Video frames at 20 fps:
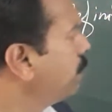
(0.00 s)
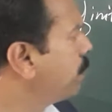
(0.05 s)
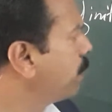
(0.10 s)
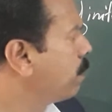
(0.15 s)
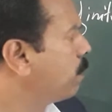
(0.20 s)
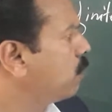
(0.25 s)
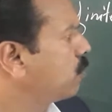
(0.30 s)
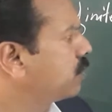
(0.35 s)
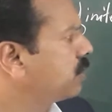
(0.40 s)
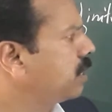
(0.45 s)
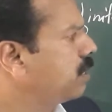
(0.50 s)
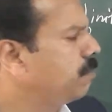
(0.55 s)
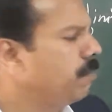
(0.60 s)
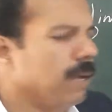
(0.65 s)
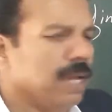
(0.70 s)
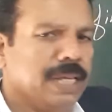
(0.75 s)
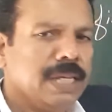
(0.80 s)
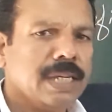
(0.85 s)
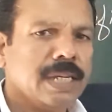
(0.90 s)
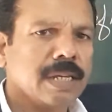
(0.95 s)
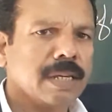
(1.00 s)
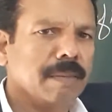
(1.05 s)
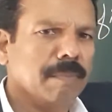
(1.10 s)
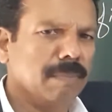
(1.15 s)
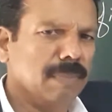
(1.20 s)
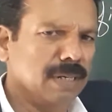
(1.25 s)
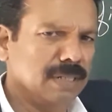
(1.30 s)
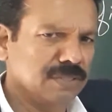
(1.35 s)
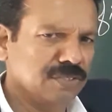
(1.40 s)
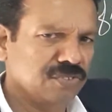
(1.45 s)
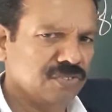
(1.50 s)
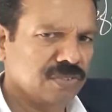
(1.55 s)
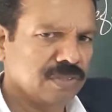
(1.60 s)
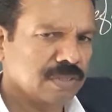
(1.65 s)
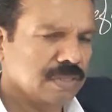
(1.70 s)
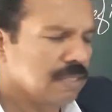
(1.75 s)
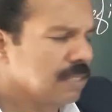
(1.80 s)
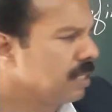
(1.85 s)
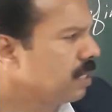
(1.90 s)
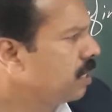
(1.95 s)
proportion by mass.
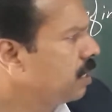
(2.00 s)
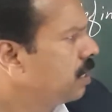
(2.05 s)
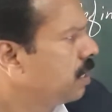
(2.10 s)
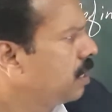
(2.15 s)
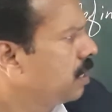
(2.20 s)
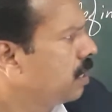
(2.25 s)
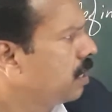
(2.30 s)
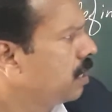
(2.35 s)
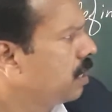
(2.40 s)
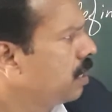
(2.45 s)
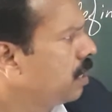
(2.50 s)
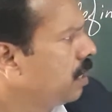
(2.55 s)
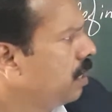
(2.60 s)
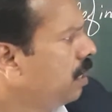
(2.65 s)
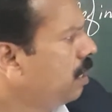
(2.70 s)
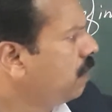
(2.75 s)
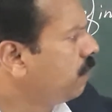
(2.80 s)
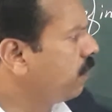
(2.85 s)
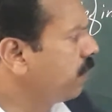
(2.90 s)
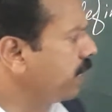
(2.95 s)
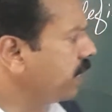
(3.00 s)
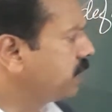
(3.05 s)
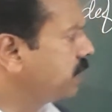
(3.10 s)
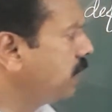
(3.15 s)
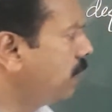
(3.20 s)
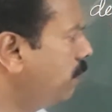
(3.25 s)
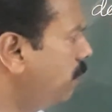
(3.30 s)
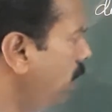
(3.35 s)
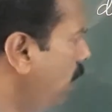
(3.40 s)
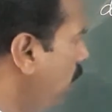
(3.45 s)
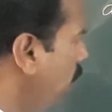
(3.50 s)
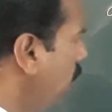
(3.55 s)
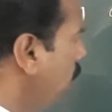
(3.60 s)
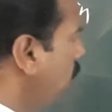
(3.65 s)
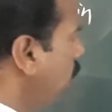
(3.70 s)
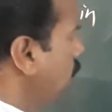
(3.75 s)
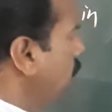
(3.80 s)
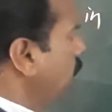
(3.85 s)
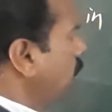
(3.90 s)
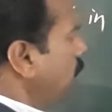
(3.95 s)
For example,
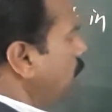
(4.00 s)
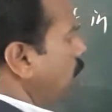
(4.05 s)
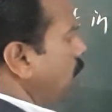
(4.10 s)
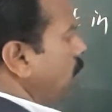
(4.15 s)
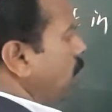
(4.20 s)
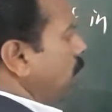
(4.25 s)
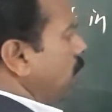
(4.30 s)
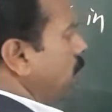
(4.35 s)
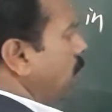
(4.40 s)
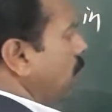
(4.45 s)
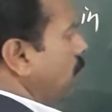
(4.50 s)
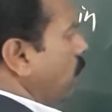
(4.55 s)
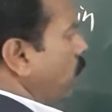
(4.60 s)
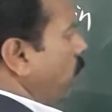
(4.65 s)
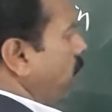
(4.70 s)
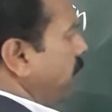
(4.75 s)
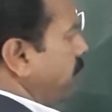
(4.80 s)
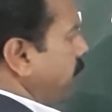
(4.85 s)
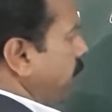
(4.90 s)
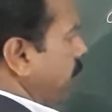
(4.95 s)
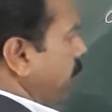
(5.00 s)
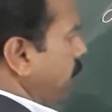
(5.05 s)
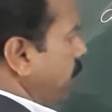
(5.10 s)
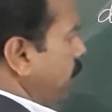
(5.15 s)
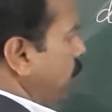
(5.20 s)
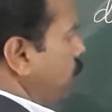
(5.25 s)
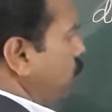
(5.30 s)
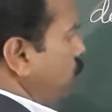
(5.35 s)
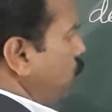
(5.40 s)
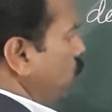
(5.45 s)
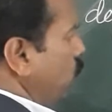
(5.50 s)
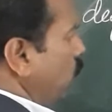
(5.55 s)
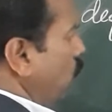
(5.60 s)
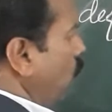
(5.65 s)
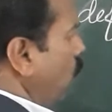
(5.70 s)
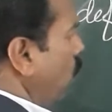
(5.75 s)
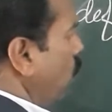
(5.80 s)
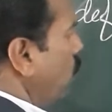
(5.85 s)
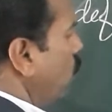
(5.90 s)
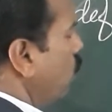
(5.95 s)
water
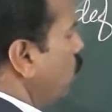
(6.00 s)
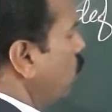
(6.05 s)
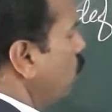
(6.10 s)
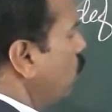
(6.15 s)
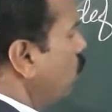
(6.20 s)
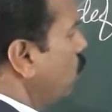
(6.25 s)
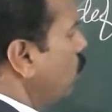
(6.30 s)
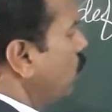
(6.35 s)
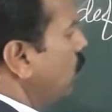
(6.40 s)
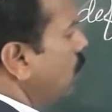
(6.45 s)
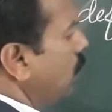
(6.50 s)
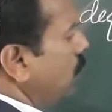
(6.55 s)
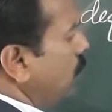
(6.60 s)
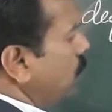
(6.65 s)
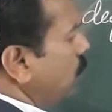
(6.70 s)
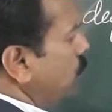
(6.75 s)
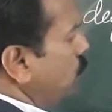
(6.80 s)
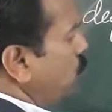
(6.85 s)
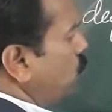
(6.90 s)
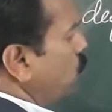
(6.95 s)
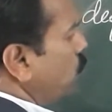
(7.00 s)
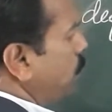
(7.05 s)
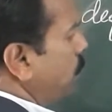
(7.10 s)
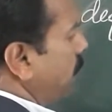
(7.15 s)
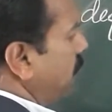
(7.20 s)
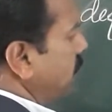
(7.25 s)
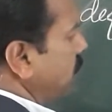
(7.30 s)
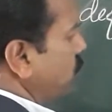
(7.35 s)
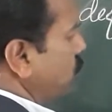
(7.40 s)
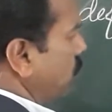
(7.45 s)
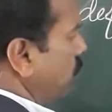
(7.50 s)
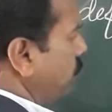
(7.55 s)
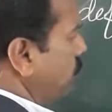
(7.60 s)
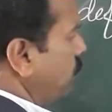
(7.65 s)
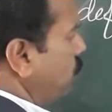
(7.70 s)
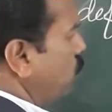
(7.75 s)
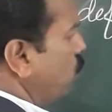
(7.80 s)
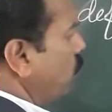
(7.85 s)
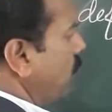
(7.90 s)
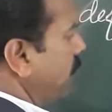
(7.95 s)
H2O, two parts
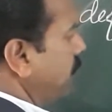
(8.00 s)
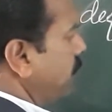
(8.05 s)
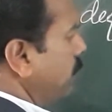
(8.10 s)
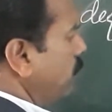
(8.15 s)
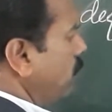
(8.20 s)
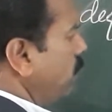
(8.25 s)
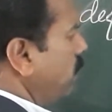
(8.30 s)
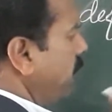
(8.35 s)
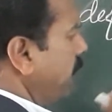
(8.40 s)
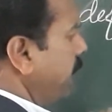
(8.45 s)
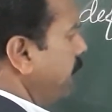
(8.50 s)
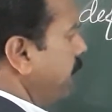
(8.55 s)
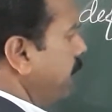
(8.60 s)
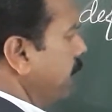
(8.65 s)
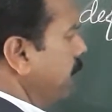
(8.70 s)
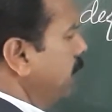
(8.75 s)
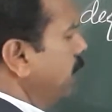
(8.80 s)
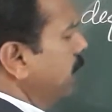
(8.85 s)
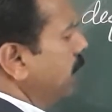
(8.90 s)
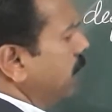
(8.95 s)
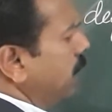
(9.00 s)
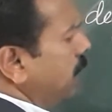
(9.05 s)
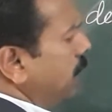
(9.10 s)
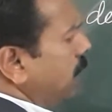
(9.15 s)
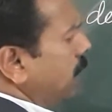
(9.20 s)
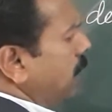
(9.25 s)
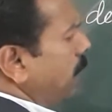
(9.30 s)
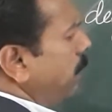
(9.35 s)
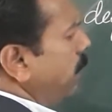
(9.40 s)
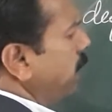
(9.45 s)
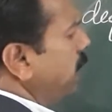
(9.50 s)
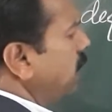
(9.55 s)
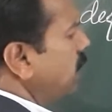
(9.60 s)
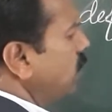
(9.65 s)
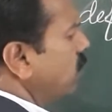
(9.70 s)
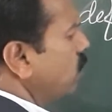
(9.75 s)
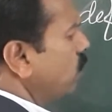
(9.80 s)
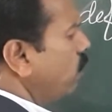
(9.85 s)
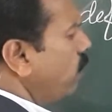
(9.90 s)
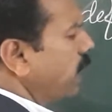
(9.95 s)
of two atoms of hydrogen combining
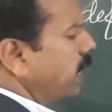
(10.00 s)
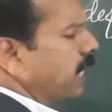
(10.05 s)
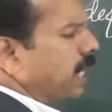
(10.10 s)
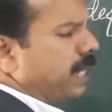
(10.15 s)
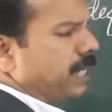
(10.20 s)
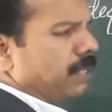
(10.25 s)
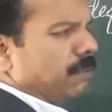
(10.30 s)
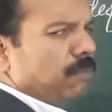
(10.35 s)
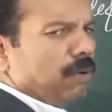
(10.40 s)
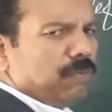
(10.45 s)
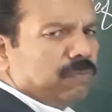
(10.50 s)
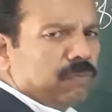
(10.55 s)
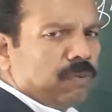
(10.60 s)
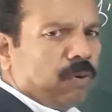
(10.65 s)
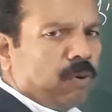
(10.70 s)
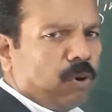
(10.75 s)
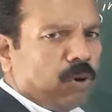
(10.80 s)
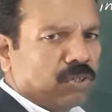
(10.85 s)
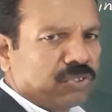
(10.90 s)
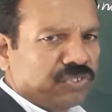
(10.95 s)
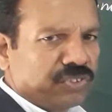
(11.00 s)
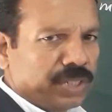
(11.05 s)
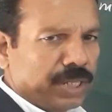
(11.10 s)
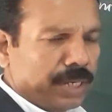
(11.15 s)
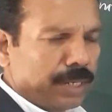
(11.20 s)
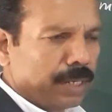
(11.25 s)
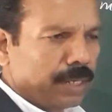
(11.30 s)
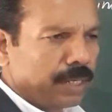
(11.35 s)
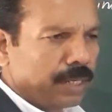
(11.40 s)
with one atom of oxygen.